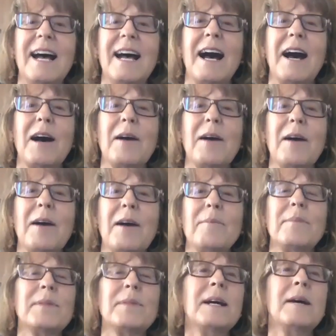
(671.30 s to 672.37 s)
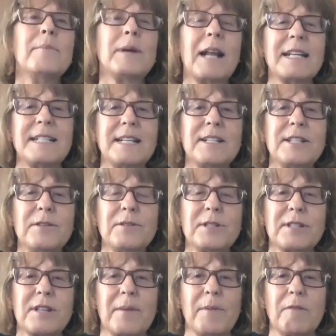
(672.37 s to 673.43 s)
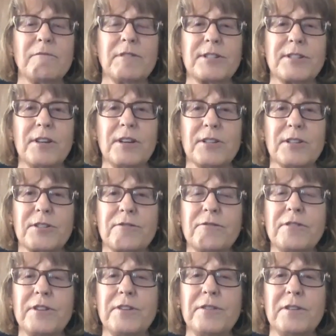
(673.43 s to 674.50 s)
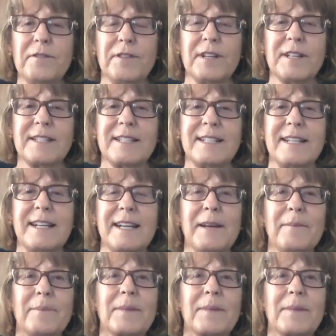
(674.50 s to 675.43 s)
But I did do some research through the university